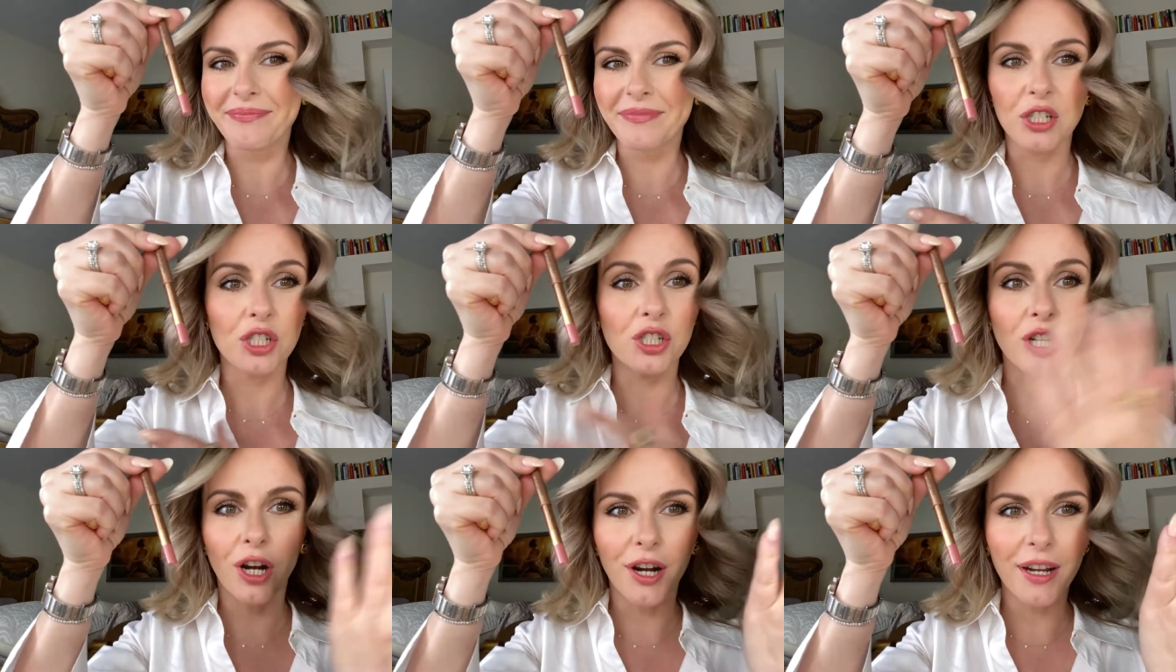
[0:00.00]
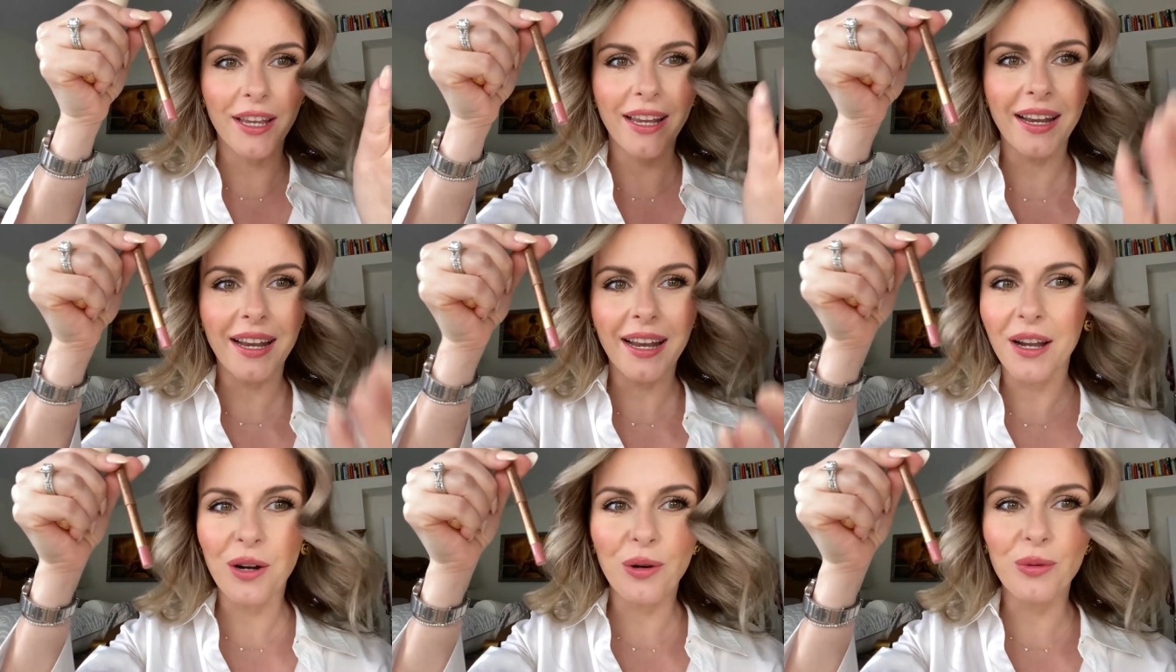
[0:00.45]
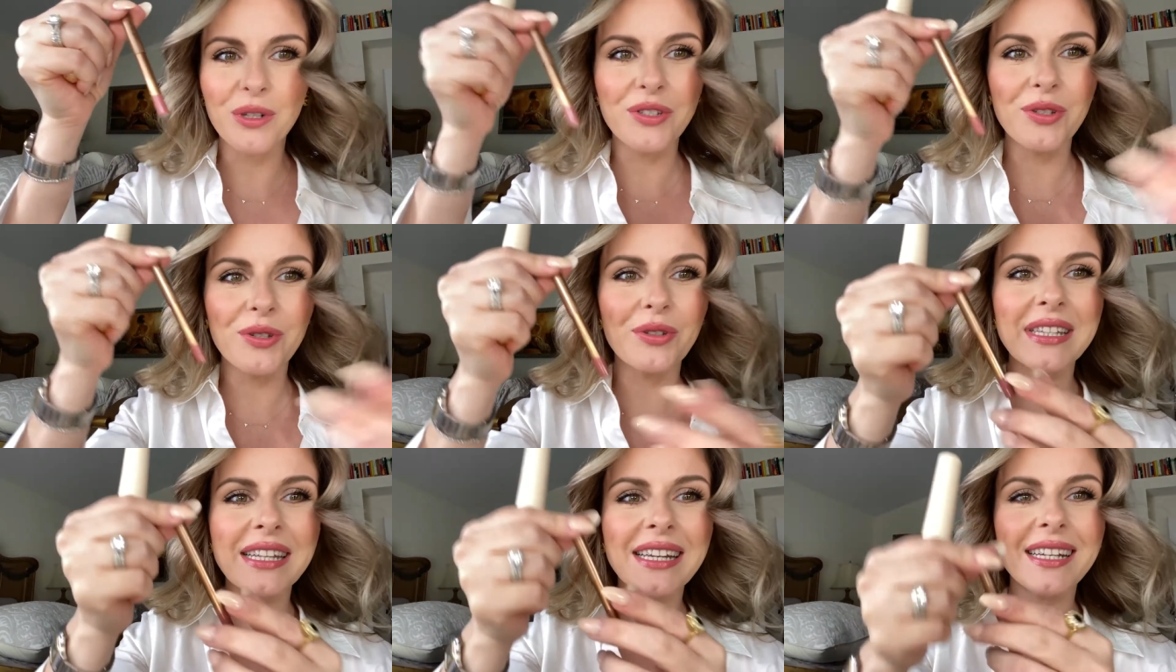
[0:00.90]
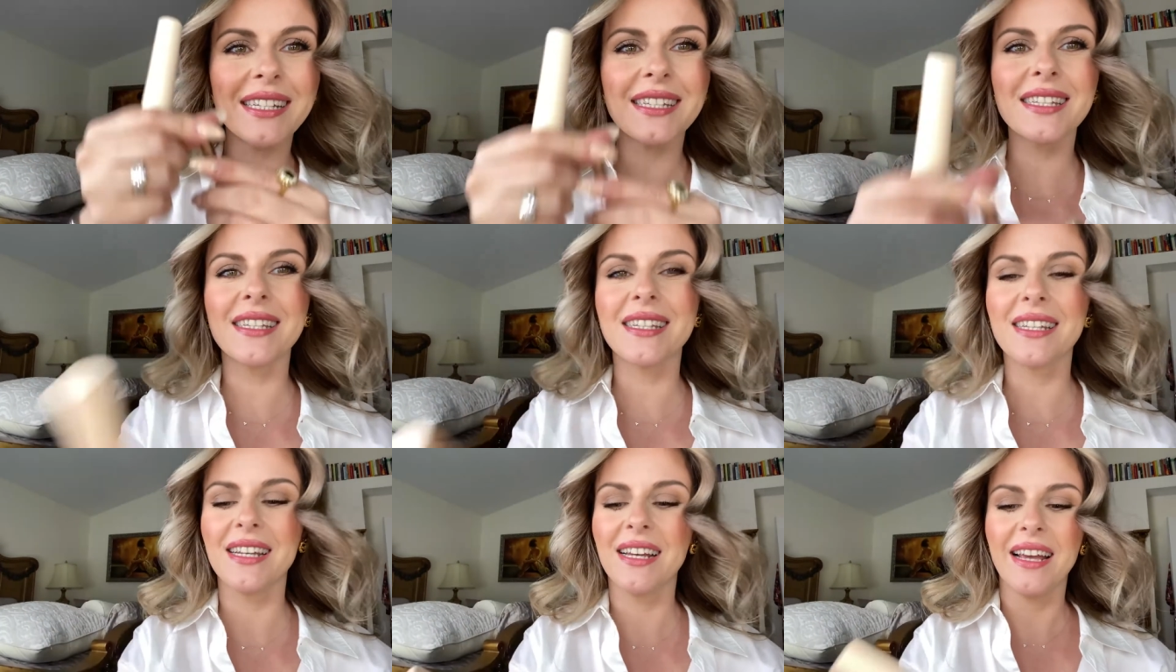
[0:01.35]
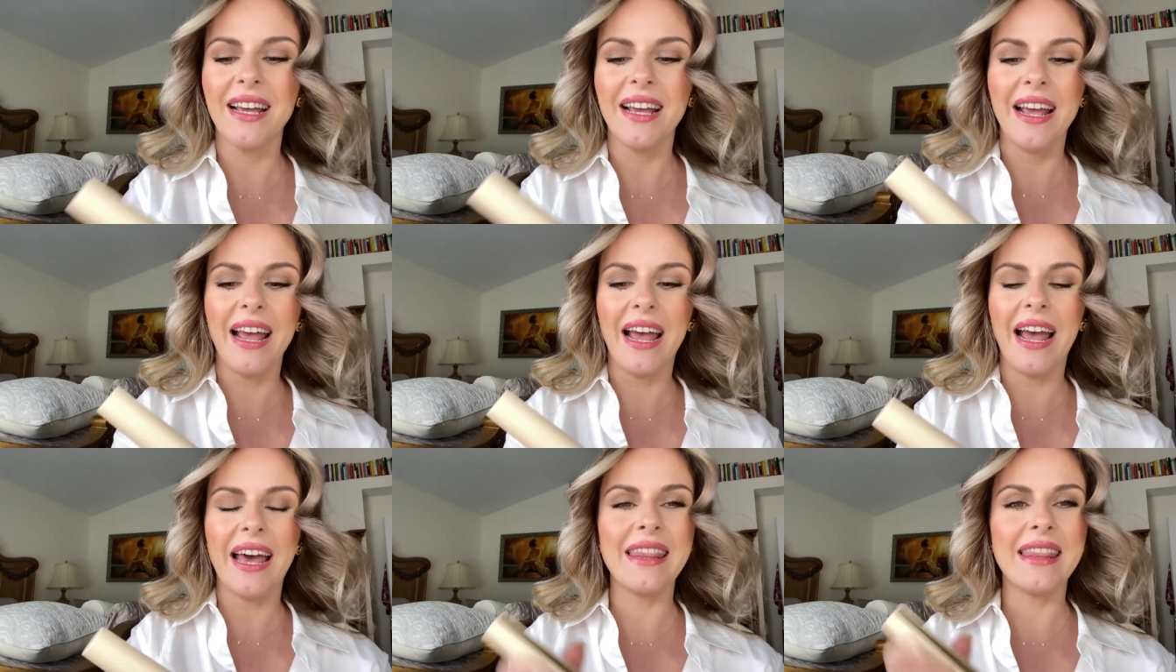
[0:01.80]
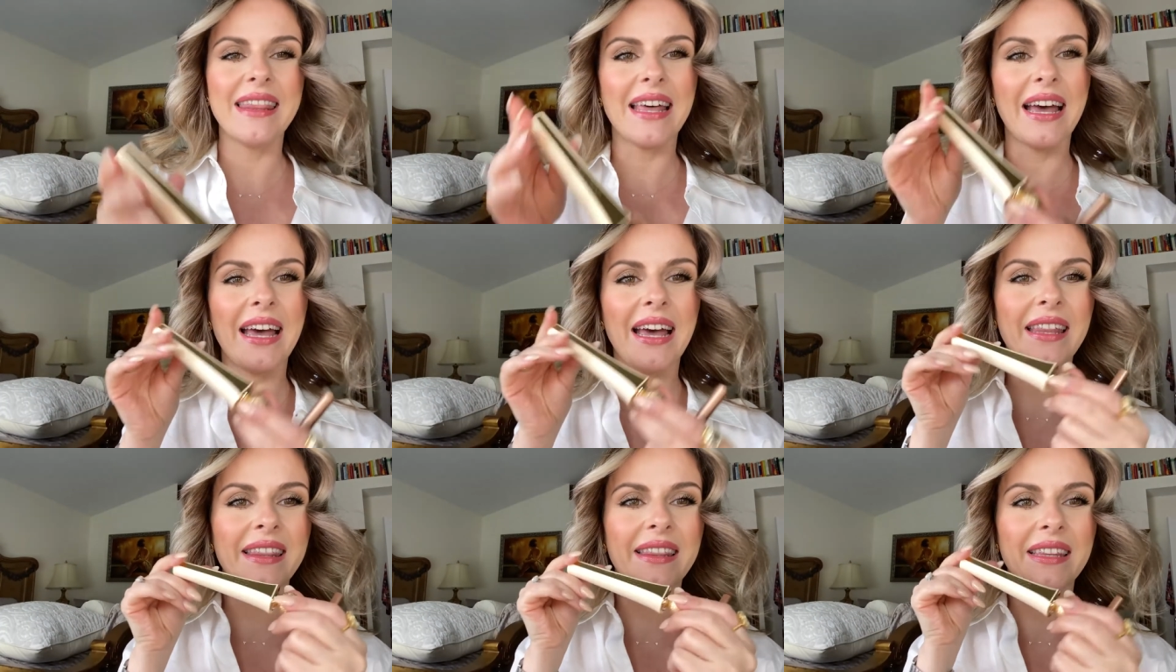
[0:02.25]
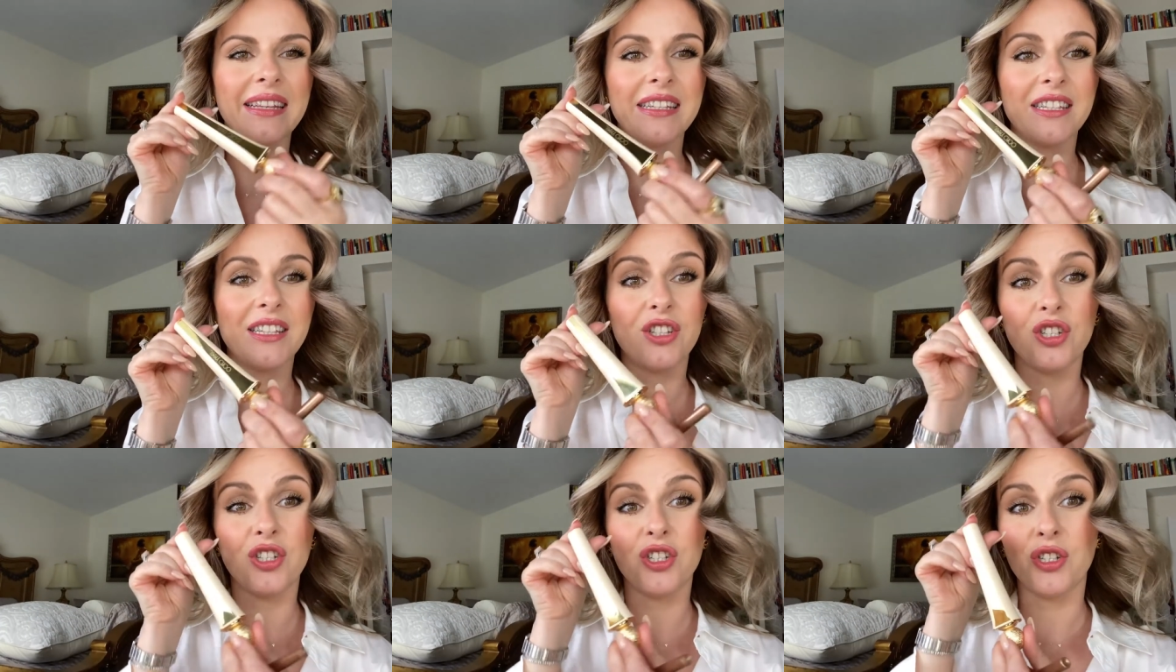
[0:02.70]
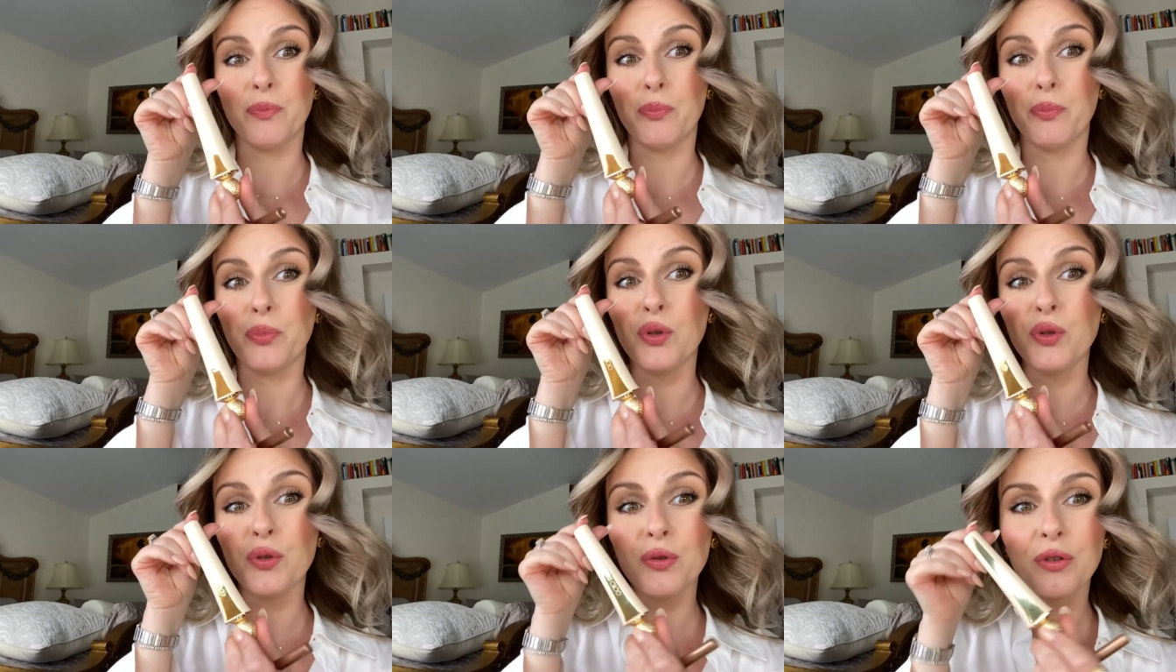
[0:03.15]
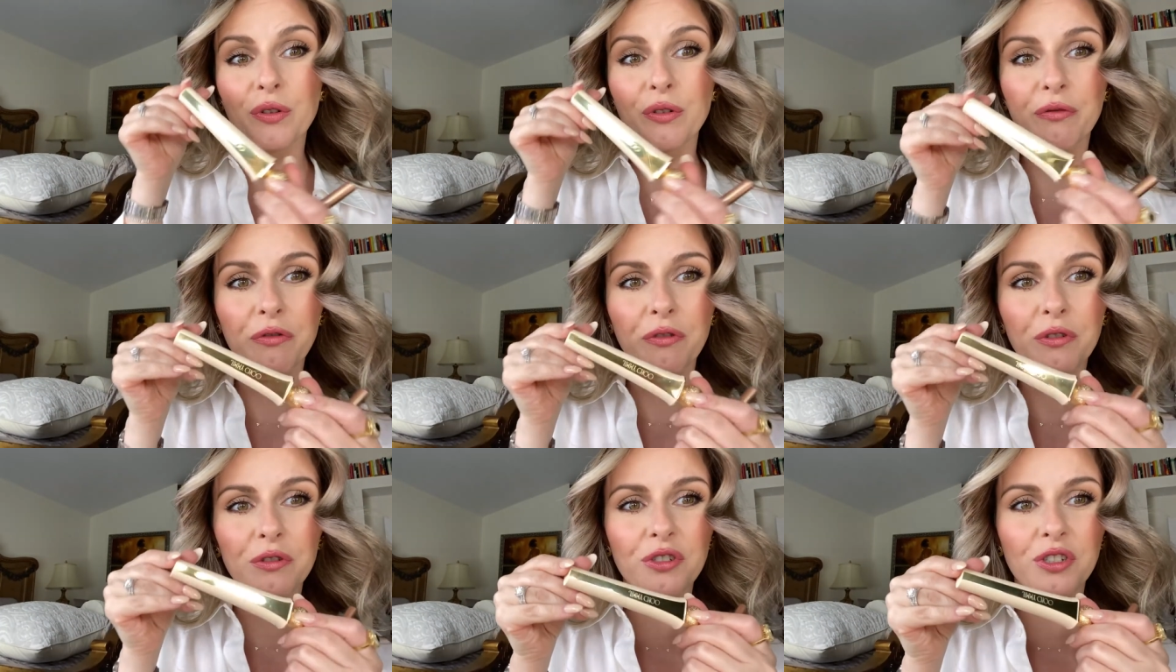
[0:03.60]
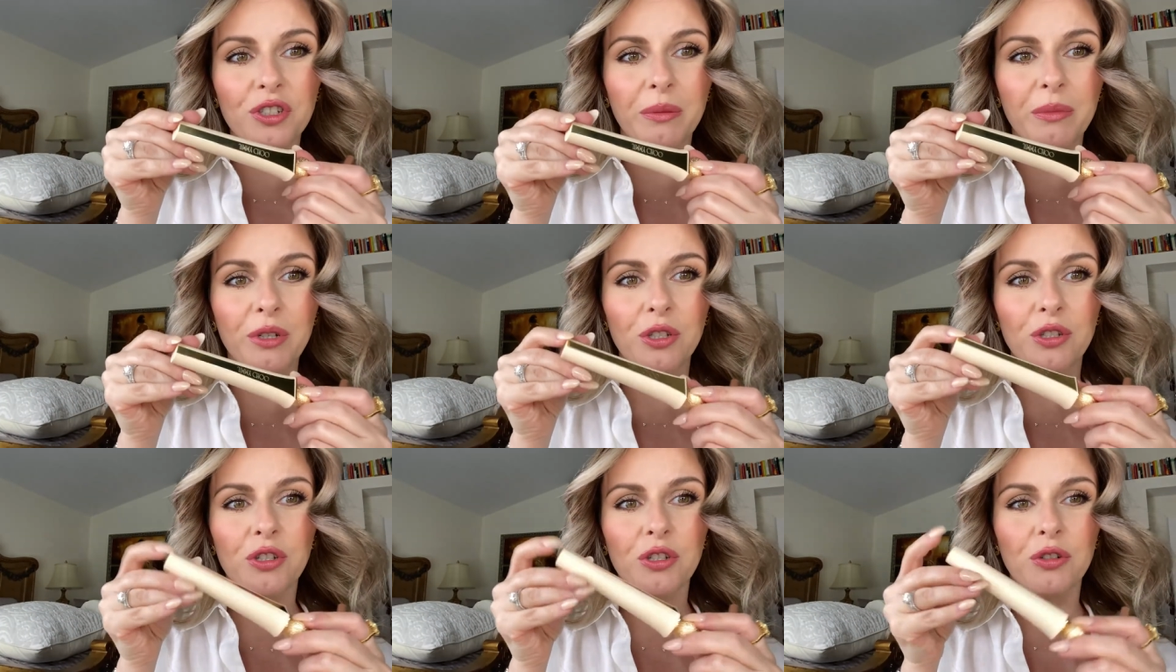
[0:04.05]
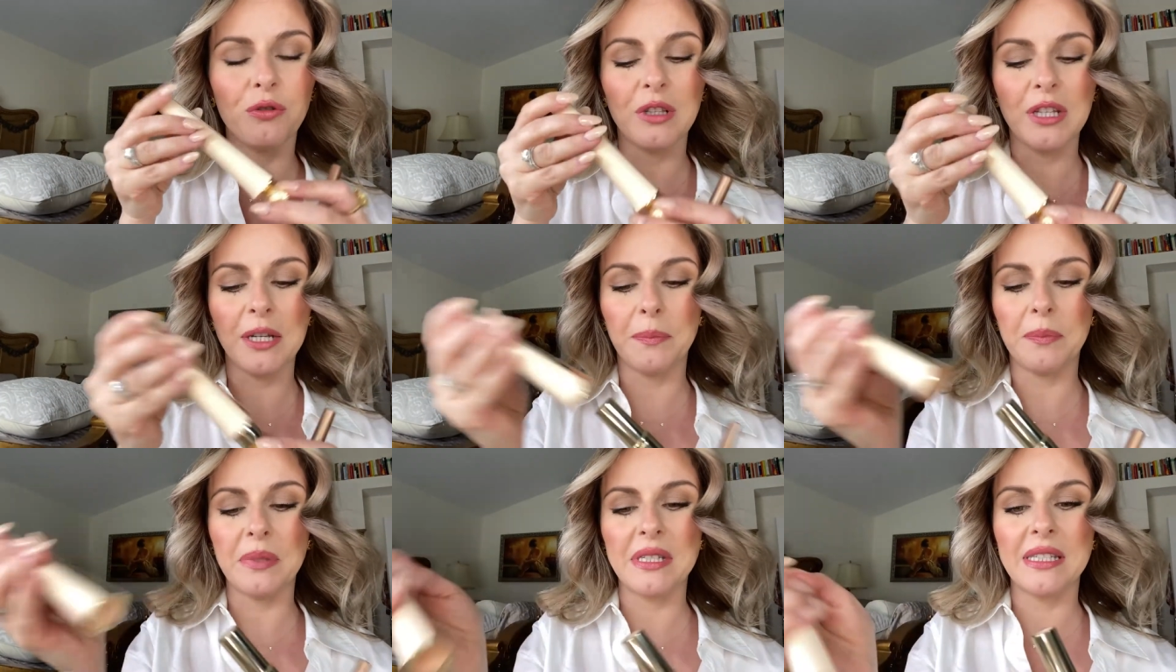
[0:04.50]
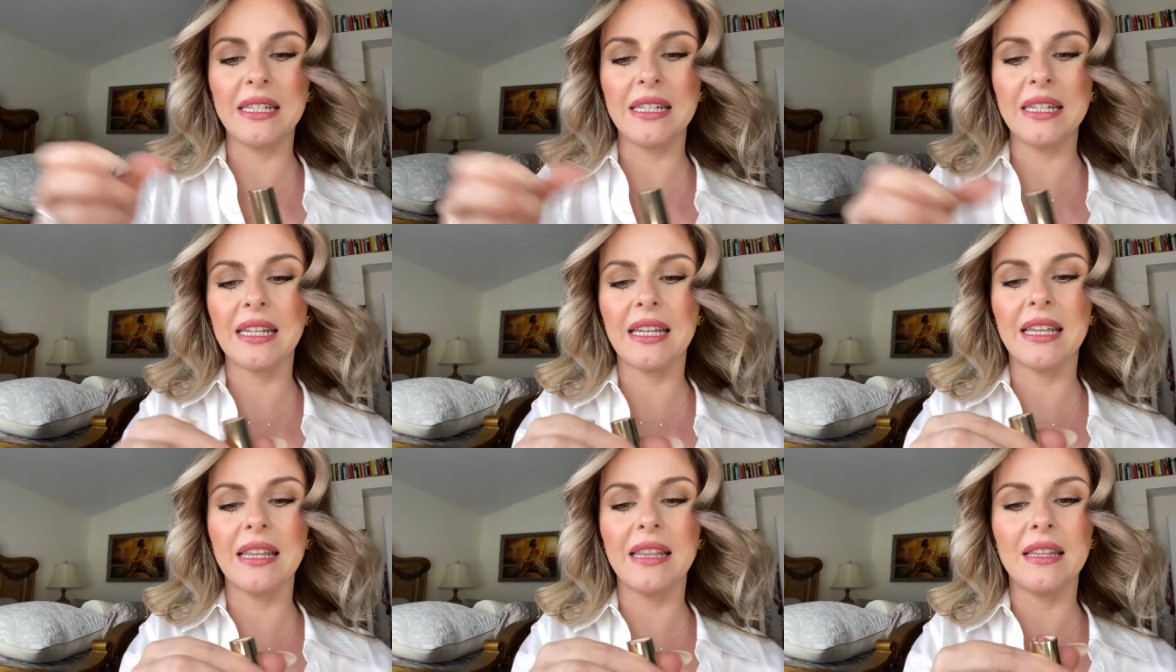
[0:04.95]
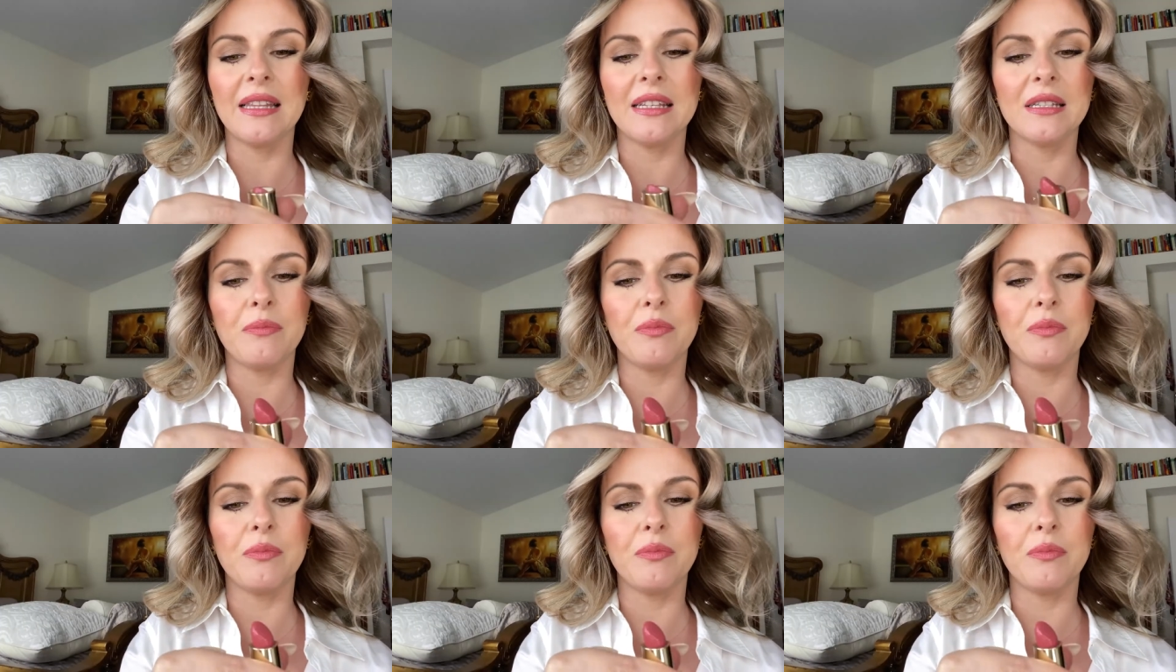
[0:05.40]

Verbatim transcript: Shocking, I always use this. And then this beautiful Jimmy Choo lipstick in this